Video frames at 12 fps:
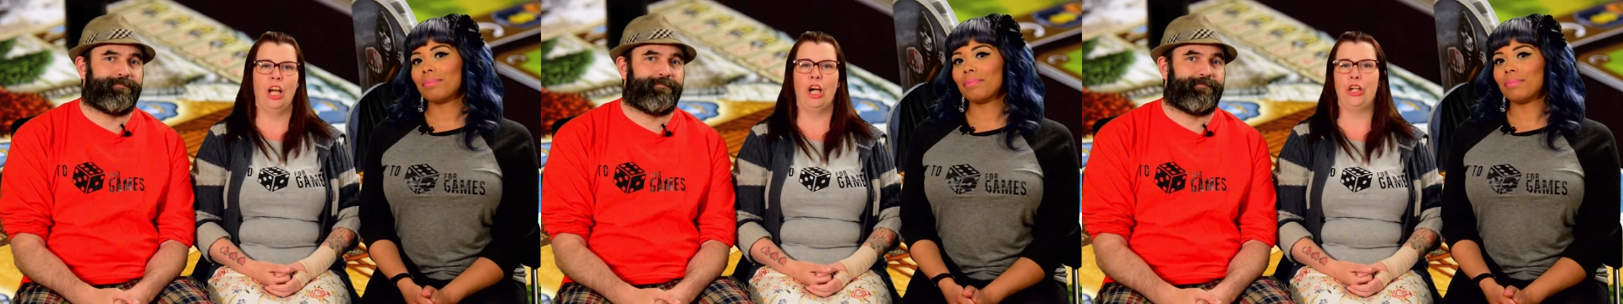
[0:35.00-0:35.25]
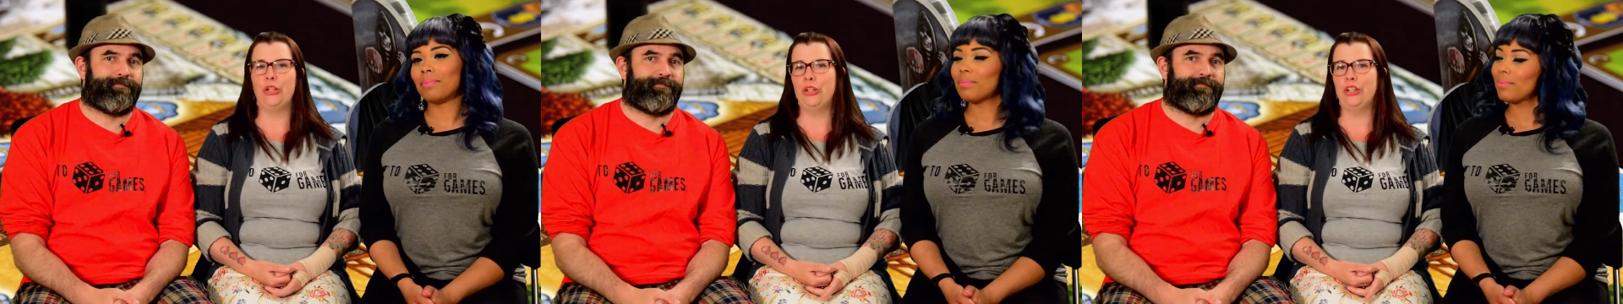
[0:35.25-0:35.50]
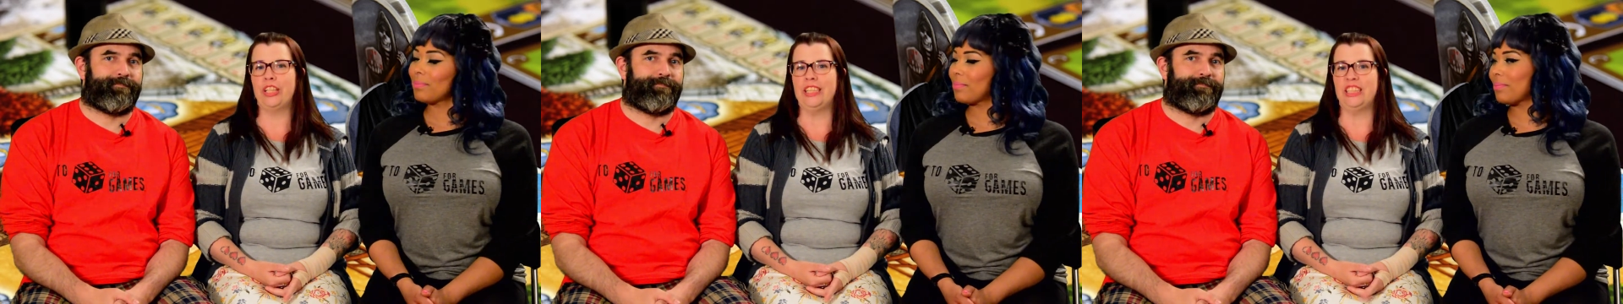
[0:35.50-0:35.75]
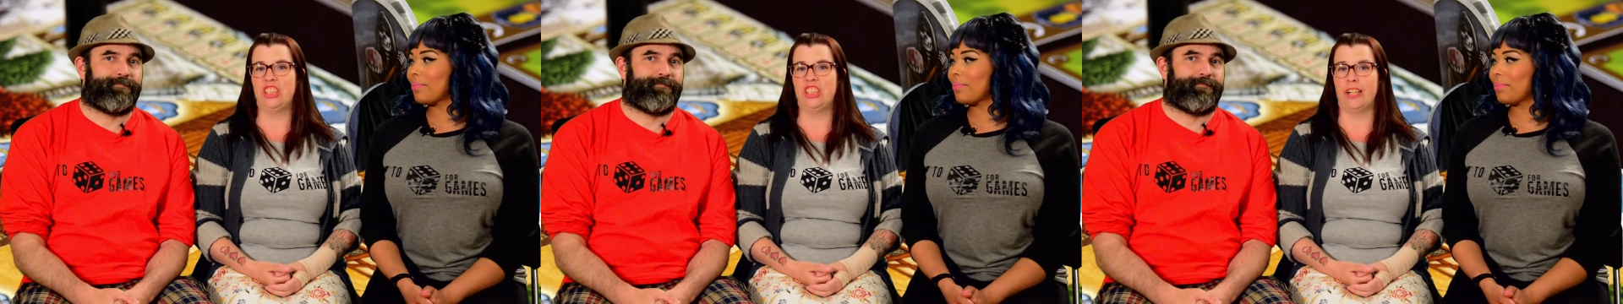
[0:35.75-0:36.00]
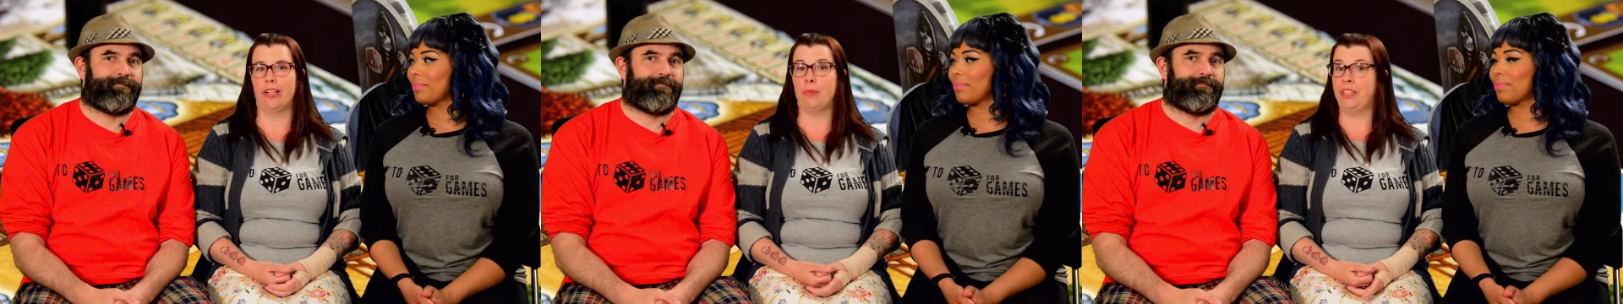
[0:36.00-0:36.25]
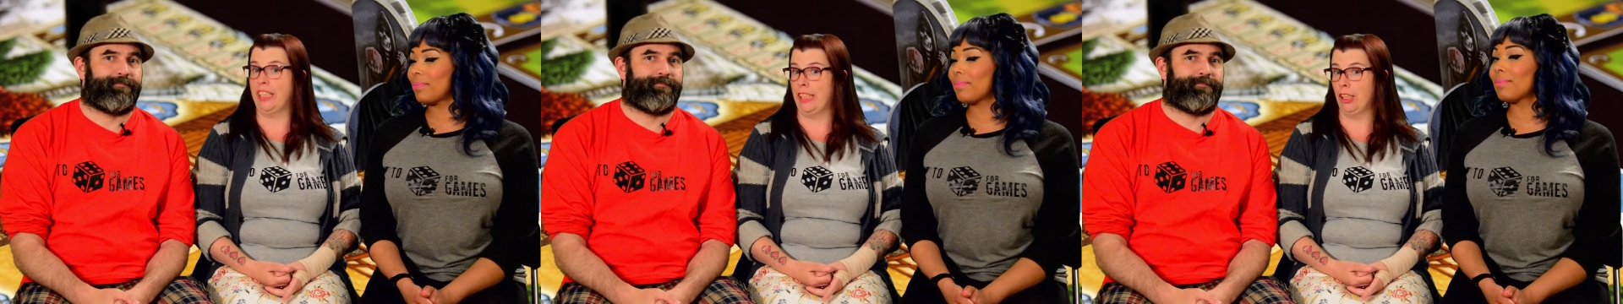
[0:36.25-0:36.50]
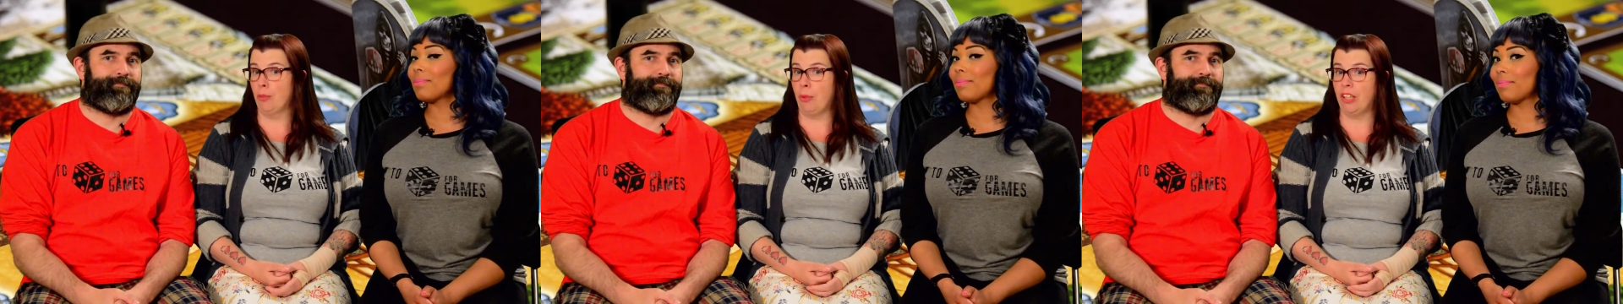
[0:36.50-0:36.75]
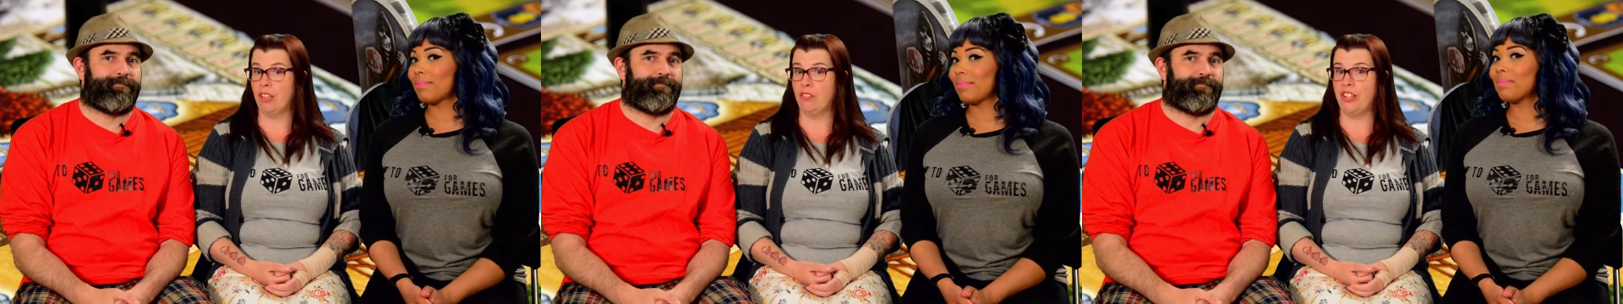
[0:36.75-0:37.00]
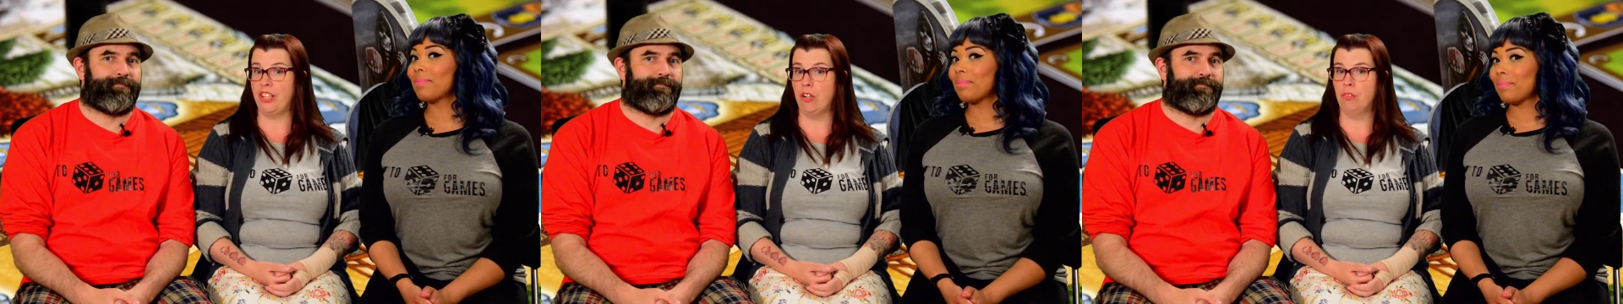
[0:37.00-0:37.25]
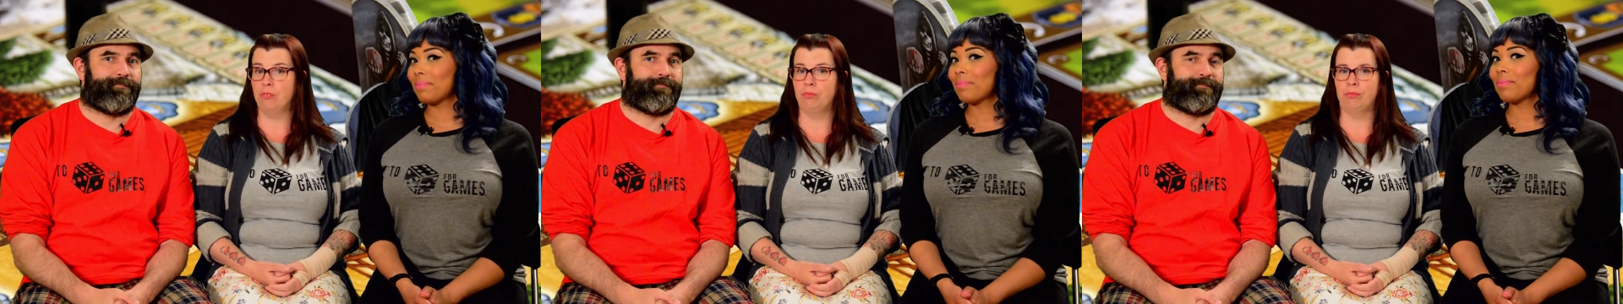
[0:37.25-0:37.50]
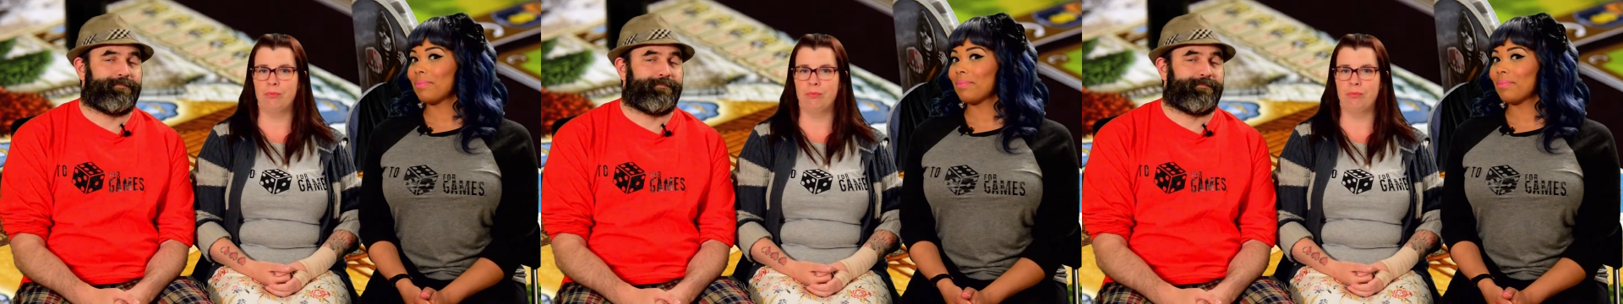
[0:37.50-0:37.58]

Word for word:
Speaker 1: Are you looking to check out a particular part of the video?